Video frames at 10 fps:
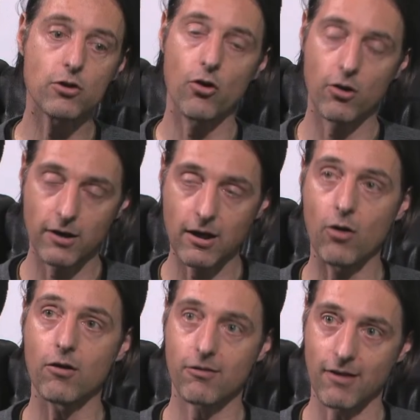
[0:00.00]
turning
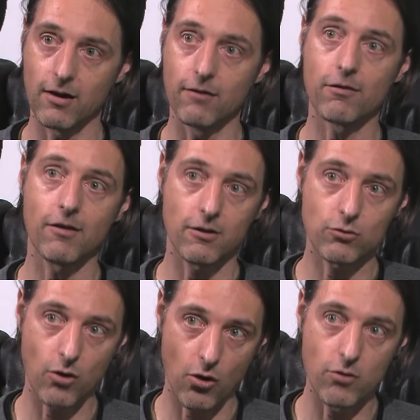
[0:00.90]
ourselves
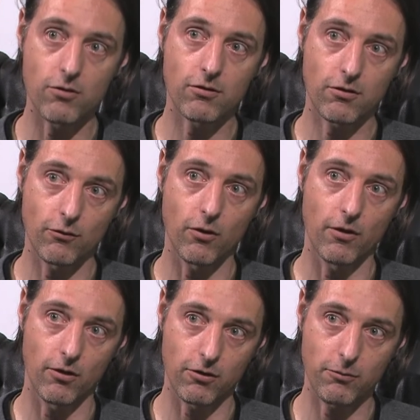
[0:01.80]
into hosts for
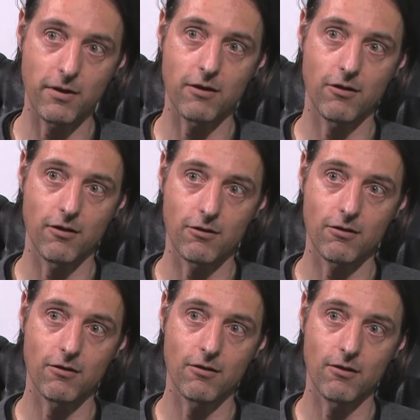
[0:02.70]
those species.